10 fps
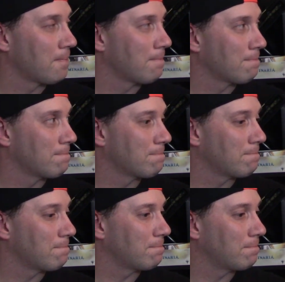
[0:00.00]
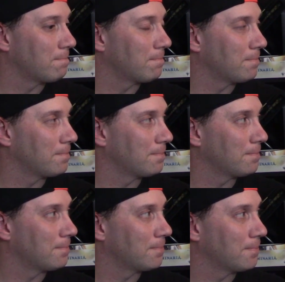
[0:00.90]

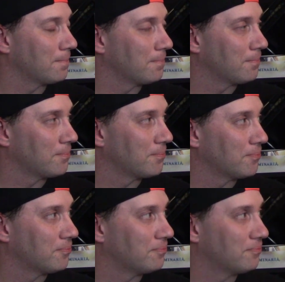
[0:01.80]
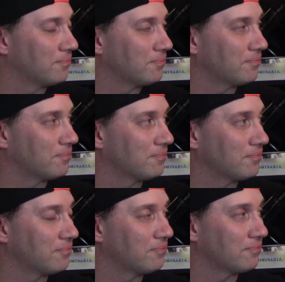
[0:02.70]

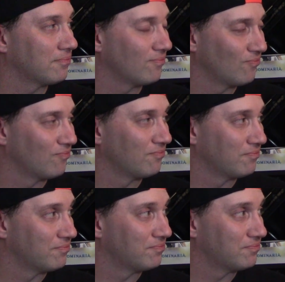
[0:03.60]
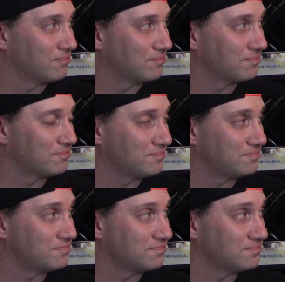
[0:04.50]

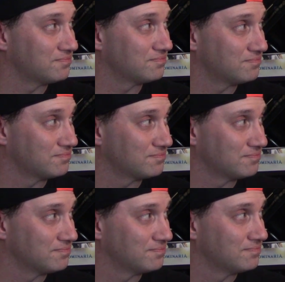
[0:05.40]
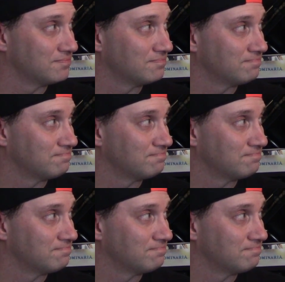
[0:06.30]
(silent)